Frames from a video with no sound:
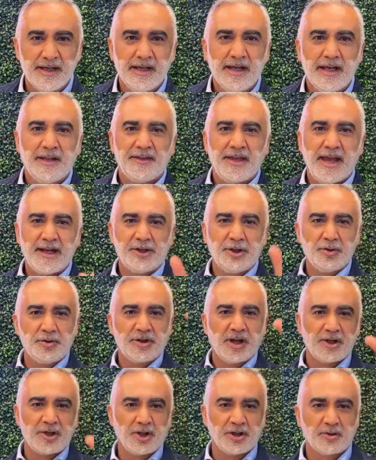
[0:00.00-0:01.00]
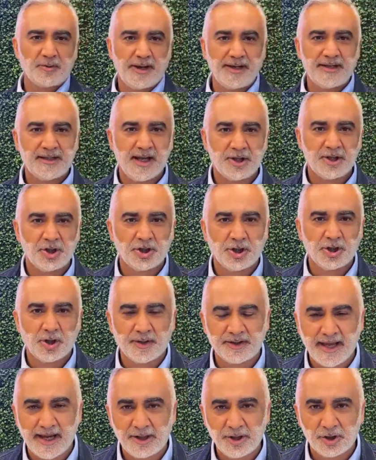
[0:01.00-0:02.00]
Thank you, Sachin. Great session going.
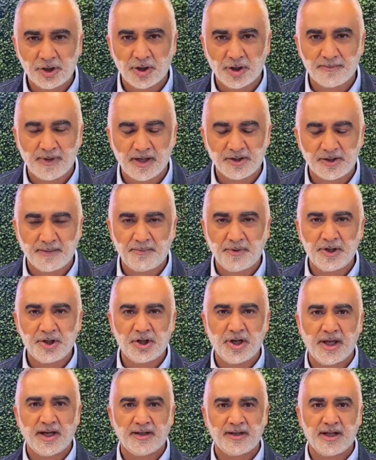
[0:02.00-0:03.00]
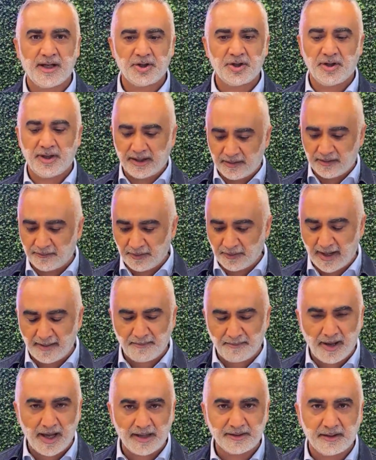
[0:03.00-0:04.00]
Thank you so much. I appreciate it, Sachin. Thank you for that
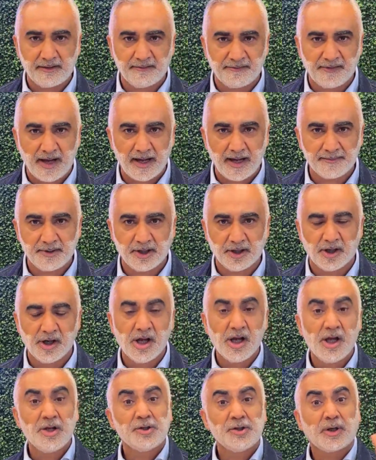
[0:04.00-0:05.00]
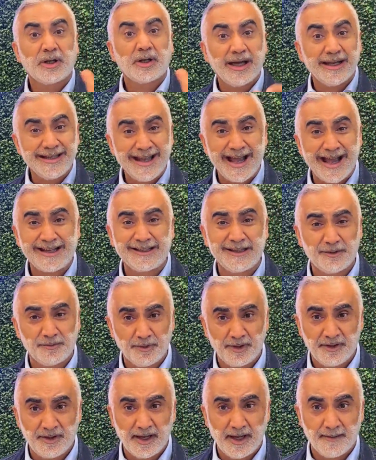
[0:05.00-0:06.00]
positive vibe here. So connect it
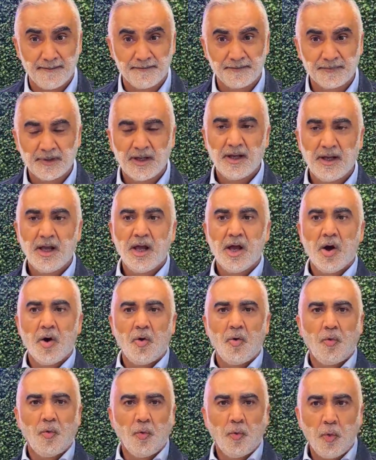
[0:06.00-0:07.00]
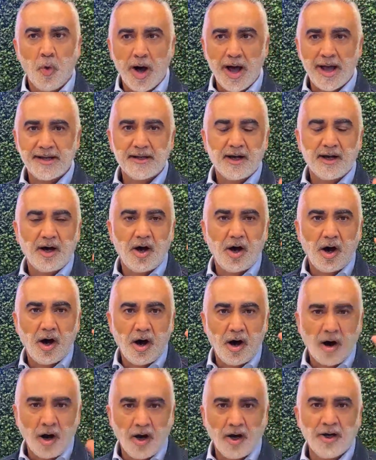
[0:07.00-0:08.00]
with them. What
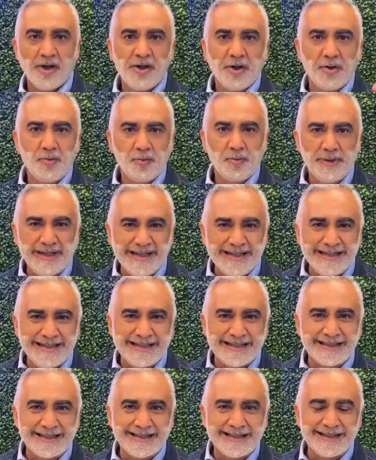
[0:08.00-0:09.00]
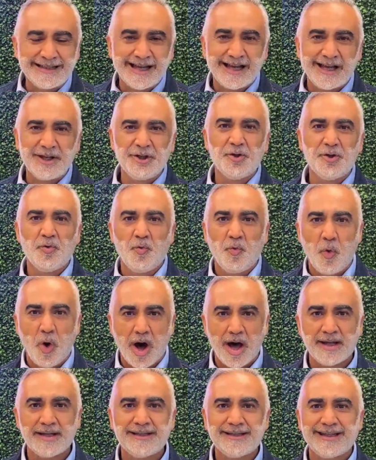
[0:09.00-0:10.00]
are the reasons you
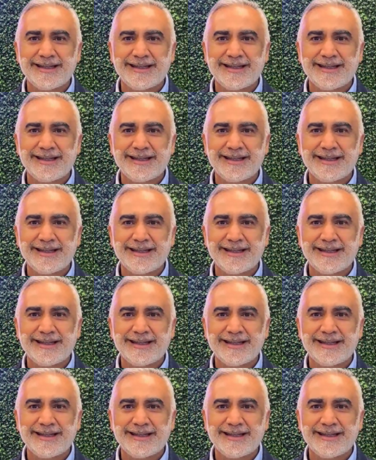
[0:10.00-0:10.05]
want to